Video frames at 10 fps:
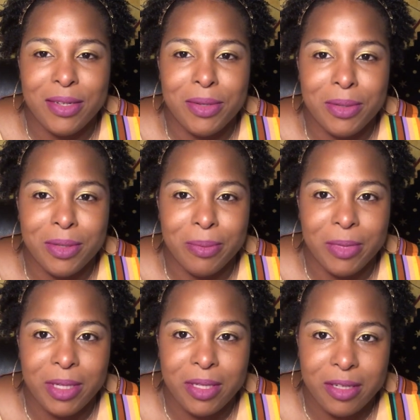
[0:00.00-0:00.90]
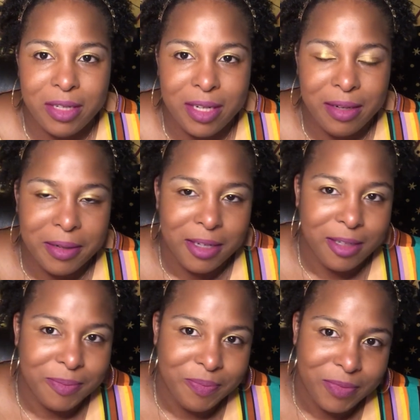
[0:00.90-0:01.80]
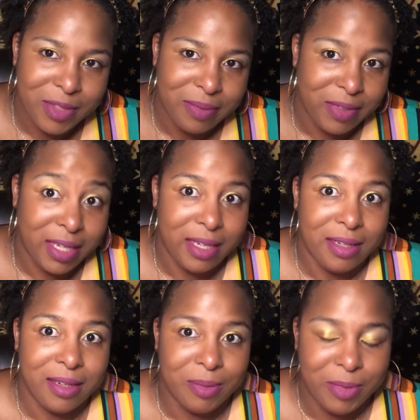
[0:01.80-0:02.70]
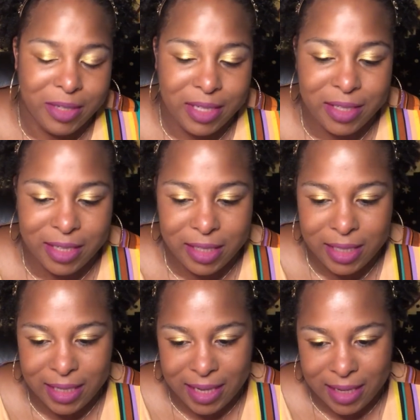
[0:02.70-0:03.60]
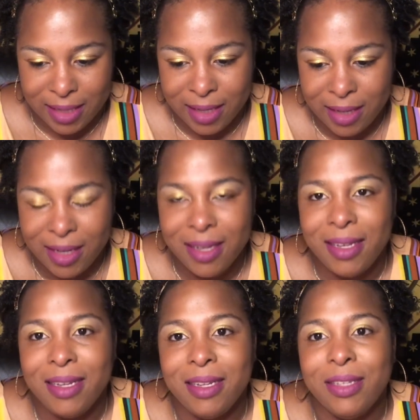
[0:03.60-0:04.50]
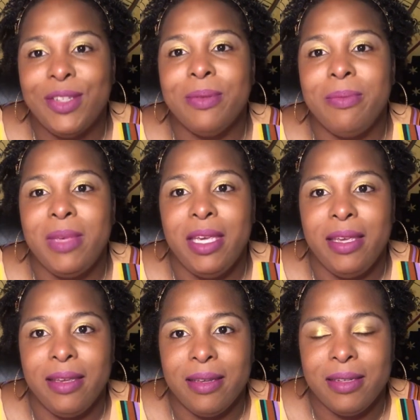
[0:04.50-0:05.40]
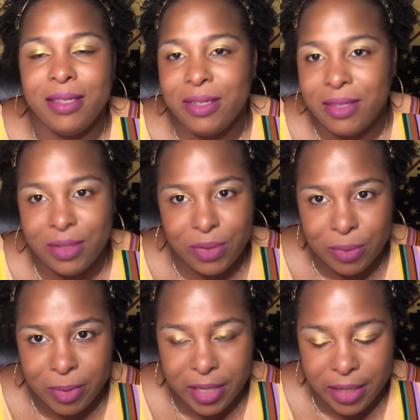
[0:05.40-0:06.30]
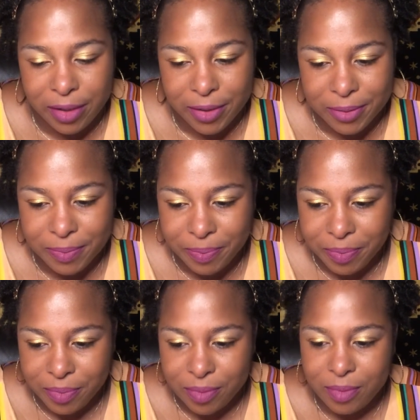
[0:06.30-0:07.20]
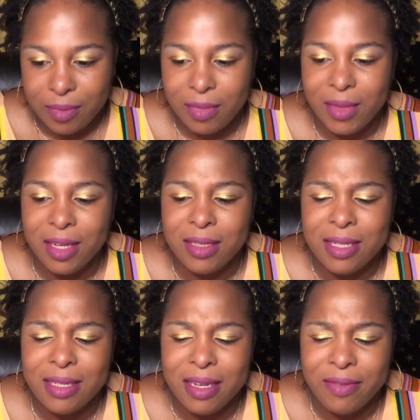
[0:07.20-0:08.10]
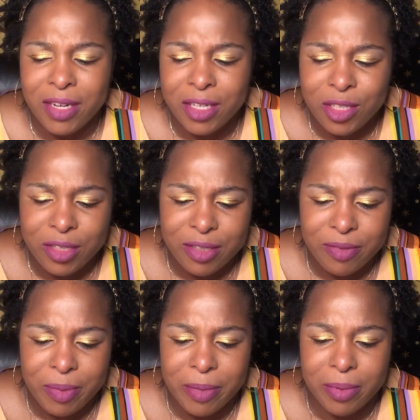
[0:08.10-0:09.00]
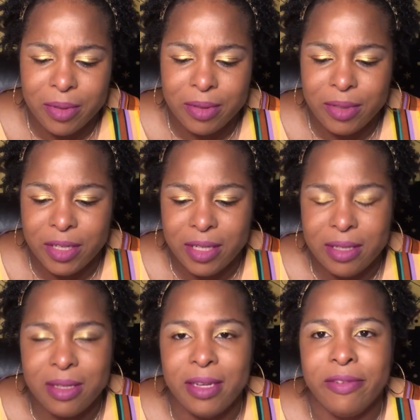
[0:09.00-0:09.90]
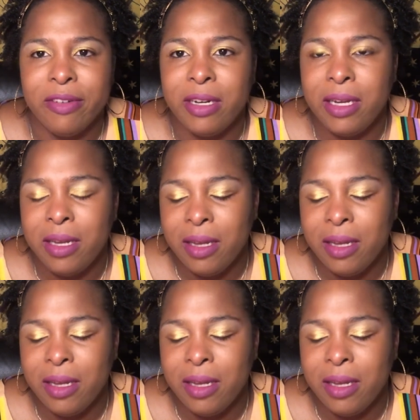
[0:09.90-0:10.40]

do some research on her, some very in-depth research, and to me, she's a superhero. She saved hundreds of people during slavery